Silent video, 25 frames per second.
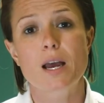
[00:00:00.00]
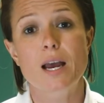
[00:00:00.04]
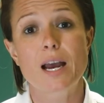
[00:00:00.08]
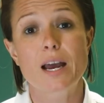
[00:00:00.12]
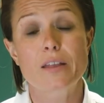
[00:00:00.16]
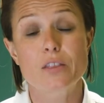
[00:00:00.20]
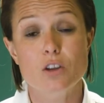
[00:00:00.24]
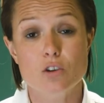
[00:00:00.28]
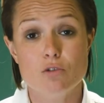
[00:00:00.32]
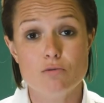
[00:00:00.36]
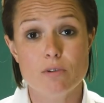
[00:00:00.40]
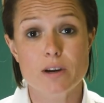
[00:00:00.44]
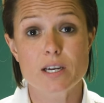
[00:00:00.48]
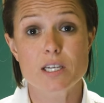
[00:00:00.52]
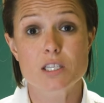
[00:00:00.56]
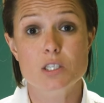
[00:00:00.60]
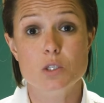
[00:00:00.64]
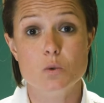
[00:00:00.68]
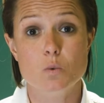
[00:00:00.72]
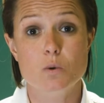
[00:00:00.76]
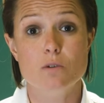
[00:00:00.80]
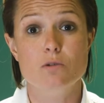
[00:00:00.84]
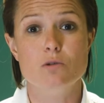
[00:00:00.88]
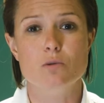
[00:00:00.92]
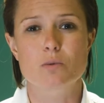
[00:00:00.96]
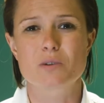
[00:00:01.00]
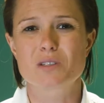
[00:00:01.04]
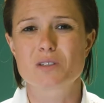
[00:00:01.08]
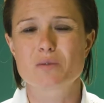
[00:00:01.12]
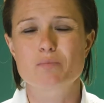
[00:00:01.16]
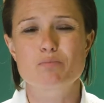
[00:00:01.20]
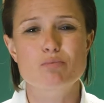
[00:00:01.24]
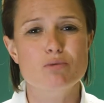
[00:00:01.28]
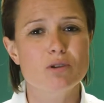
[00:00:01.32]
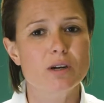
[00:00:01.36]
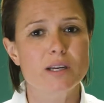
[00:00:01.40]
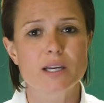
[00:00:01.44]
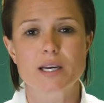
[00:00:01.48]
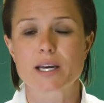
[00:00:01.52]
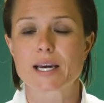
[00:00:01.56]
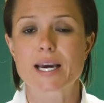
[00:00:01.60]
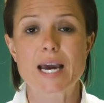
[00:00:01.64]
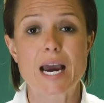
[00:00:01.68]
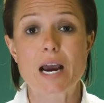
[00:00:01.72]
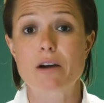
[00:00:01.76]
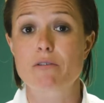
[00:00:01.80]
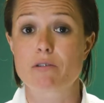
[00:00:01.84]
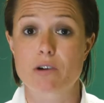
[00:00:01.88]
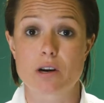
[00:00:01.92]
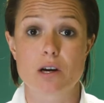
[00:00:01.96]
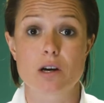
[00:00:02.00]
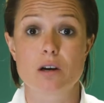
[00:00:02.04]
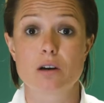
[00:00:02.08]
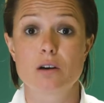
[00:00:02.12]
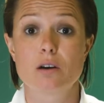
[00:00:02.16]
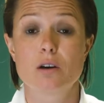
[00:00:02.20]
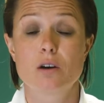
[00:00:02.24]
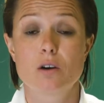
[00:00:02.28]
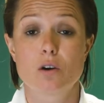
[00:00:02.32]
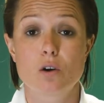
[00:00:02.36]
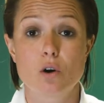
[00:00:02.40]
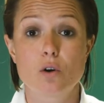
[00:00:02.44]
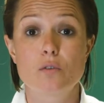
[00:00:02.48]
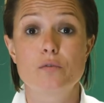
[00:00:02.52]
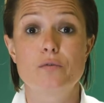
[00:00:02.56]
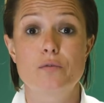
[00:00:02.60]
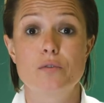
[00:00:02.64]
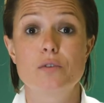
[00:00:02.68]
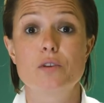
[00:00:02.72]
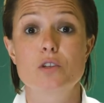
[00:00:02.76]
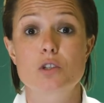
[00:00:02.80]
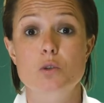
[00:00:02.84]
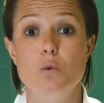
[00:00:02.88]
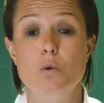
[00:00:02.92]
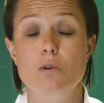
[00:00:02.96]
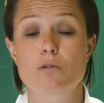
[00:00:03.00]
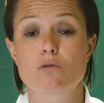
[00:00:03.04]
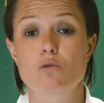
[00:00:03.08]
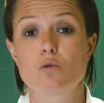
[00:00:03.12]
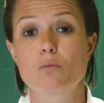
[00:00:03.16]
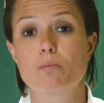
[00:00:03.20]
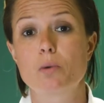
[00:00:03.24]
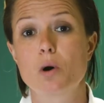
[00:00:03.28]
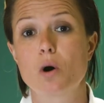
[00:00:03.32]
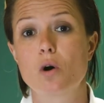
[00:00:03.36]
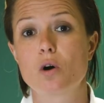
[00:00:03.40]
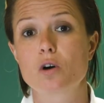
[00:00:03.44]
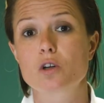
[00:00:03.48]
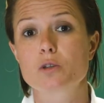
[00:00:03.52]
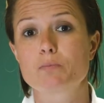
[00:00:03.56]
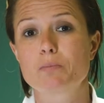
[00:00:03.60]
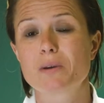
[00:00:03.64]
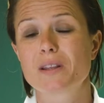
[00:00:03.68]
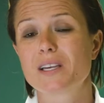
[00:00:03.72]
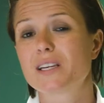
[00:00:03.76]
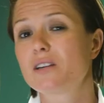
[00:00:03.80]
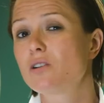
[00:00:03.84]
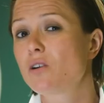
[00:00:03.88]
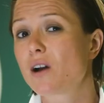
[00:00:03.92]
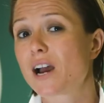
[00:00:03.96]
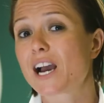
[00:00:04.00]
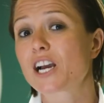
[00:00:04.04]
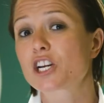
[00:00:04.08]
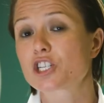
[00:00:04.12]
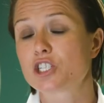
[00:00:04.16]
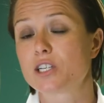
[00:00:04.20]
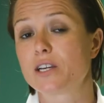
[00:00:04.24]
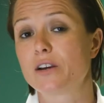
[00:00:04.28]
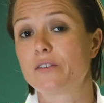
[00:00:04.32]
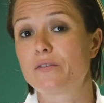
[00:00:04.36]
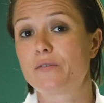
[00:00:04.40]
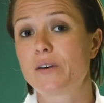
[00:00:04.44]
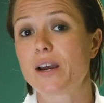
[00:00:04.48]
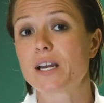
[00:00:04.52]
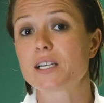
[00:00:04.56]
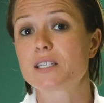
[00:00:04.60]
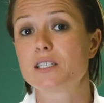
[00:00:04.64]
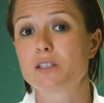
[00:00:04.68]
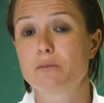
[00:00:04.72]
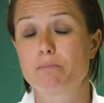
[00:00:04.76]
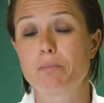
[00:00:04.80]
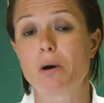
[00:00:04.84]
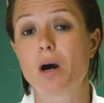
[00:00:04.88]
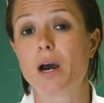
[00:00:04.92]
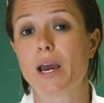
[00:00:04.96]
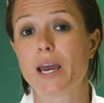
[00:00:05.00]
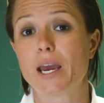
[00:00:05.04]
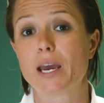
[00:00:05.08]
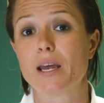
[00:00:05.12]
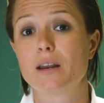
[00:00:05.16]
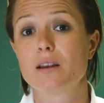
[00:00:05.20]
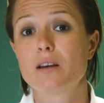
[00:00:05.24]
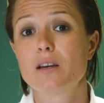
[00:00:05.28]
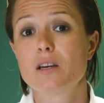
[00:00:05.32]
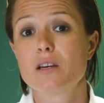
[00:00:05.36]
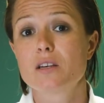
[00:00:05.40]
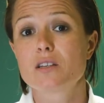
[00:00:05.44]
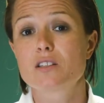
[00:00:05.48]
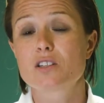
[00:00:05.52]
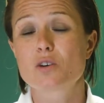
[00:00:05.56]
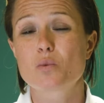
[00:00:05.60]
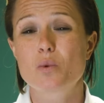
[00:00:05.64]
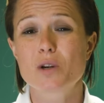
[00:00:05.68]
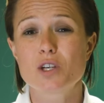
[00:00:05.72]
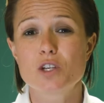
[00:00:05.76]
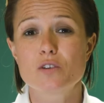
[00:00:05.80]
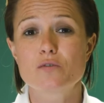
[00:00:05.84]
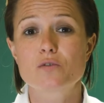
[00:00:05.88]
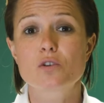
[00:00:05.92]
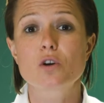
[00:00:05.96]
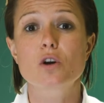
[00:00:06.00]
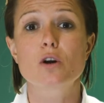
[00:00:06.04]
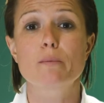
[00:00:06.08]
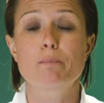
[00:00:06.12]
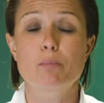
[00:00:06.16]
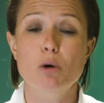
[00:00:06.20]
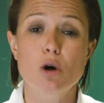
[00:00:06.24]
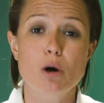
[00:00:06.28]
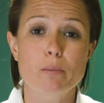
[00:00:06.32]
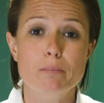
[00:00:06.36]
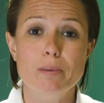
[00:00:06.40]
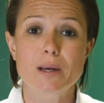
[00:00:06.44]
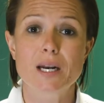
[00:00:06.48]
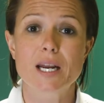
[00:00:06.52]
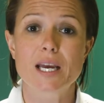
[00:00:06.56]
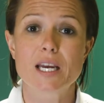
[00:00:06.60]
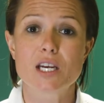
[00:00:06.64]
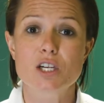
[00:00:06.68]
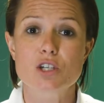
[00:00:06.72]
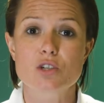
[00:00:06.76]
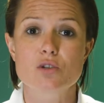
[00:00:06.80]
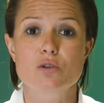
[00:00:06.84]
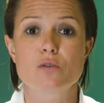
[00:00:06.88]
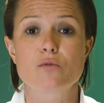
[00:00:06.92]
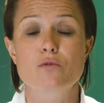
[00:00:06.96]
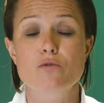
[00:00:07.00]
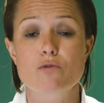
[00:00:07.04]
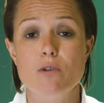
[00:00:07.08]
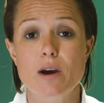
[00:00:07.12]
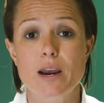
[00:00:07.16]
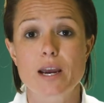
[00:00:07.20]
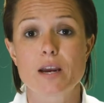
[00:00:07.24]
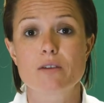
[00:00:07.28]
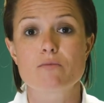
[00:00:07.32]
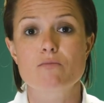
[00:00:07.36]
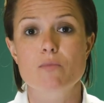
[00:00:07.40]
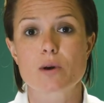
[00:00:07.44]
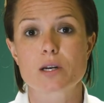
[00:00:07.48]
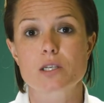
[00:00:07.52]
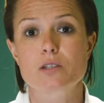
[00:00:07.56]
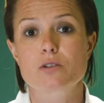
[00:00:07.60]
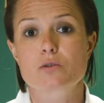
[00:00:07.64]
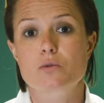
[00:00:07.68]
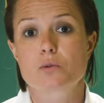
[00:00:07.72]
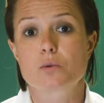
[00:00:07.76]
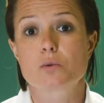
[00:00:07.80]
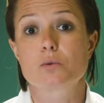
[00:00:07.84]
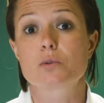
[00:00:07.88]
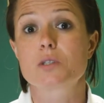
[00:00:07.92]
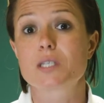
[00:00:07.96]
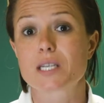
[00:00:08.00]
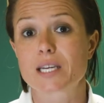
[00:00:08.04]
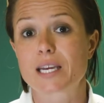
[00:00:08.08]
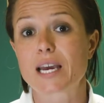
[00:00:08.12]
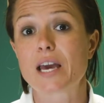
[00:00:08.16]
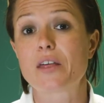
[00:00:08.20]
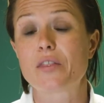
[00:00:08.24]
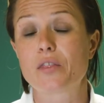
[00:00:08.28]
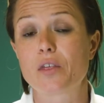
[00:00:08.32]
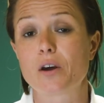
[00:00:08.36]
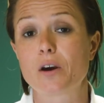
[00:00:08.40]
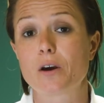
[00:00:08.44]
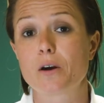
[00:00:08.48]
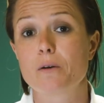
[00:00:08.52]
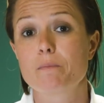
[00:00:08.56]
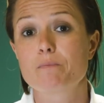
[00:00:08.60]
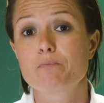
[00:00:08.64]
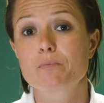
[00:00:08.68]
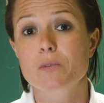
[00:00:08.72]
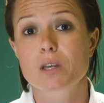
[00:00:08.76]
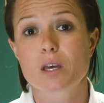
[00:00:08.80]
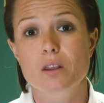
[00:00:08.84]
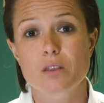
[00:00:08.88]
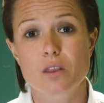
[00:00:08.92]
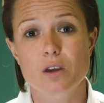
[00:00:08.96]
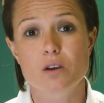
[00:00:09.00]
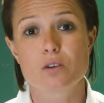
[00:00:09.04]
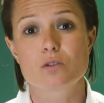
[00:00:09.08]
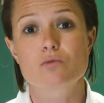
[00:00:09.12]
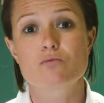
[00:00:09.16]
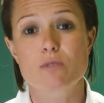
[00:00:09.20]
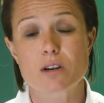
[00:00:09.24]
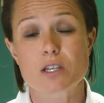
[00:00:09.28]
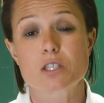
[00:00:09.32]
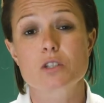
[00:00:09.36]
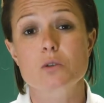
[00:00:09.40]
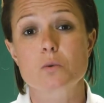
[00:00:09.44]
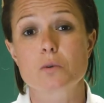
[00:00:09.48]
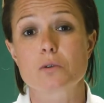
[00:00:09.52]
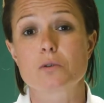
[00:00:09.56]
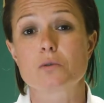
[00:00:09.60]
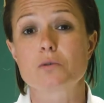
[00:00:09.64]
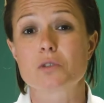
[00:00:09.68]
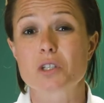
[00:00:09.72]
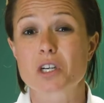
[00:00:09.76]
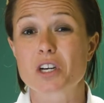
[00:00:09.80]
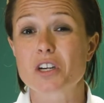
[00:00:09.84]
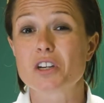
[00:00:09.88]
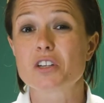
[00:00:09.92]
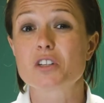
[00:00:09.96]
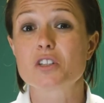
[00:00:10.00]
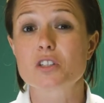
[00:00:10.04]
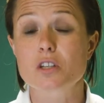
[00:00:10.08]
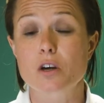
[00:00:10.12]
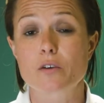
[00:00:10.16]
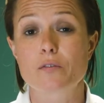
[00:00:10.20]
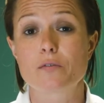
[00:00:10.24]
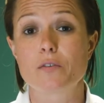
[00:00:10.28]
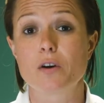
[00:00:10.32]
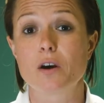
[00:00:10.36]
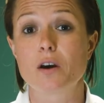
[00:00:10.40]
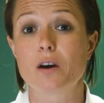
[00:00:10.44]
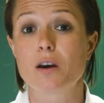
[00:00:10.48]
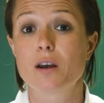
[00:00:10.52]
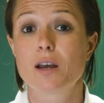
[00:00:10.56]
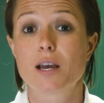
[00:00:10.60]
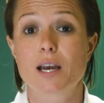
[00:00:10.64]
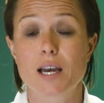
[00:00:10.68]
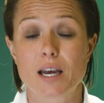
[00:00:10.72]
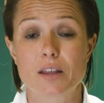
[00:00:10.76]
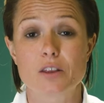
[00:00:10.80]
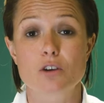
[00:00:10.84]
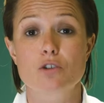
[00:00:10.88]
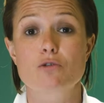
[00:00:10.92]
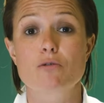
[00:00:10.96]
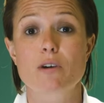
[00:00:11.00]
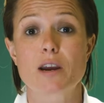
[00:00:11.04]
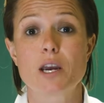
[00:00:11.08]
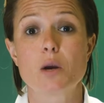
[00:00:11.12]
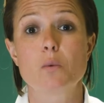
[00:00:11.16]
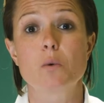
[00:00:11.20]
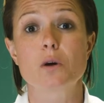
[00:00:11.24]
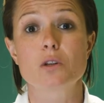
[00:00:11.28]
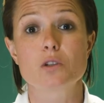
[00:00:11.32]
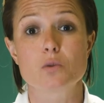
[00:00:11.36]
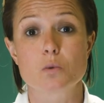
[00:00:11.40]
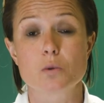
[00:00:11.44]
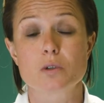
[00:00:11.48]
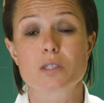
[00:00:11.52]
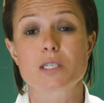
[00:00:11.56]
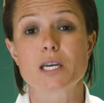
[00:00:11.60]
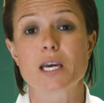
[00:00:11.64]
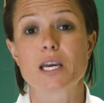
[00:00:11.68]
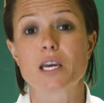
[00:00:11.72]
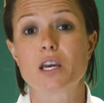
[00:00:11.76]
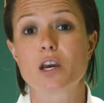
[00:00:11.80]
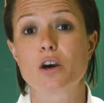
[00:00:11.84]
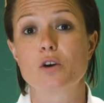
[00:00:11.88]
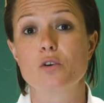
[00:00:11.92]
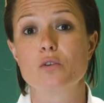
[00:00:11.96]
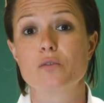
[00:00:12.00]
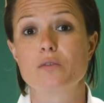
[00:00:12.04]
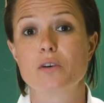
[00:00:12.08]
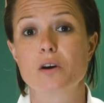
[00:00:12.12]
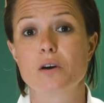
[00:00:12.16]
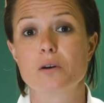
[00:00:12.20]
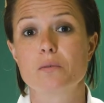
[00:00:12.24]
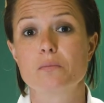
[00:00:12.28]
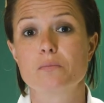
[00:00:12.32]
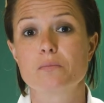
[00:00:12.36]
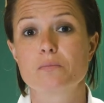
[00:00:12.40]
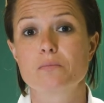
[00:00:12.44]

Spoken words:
And the grey squirrel is a brilliant carrier of the squirrel pox, but they're not actually affected by it. So when you've got a population of grey and red squirrels together, those red squirrels are going to suffer and the grey ones will take over.